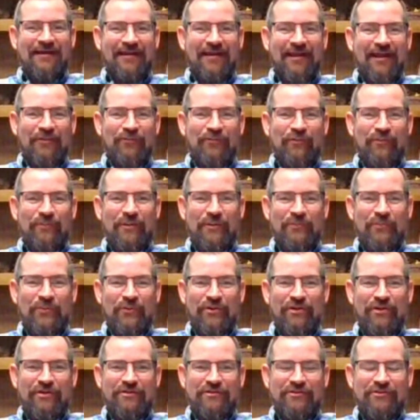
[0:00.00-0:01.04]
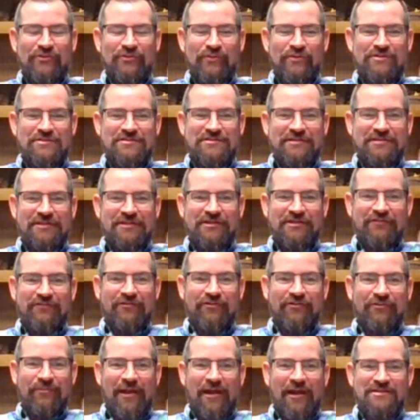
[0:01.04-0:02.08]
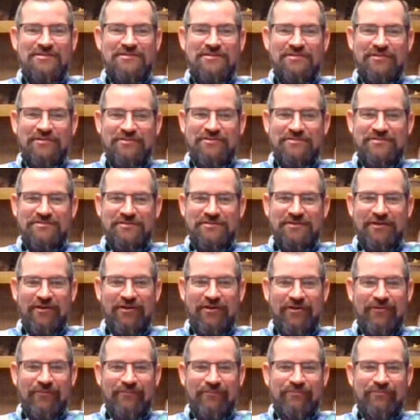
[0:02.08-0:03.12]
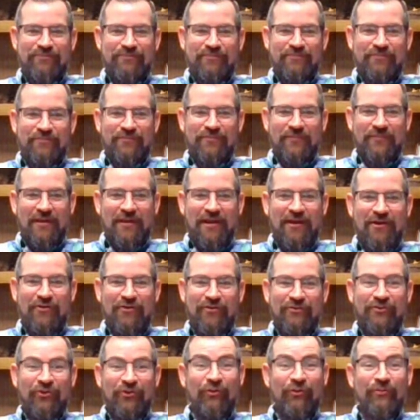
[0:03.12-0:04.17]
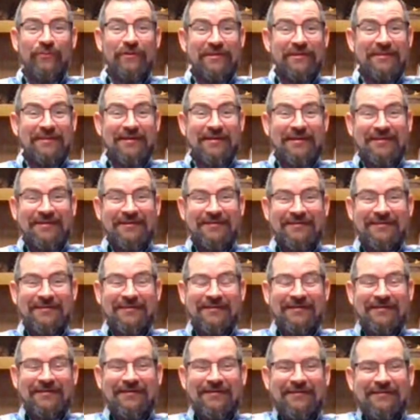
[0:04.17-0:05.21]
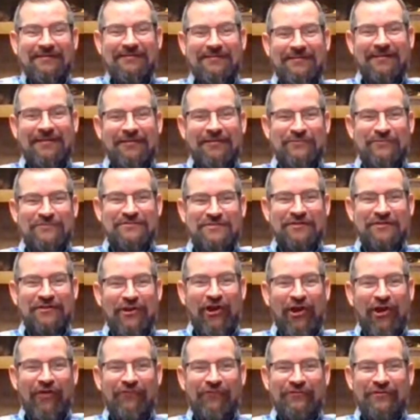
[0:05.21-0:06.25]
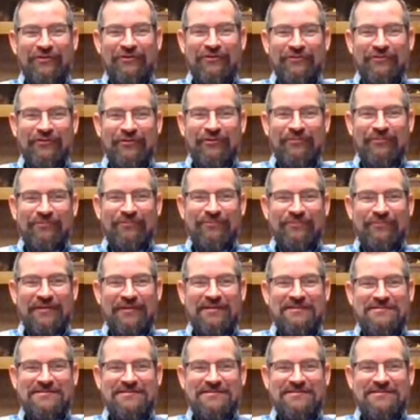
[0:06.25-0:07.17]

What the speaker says: And I remember towards the end of your master's, Harold told me that he was going to offer you a PhD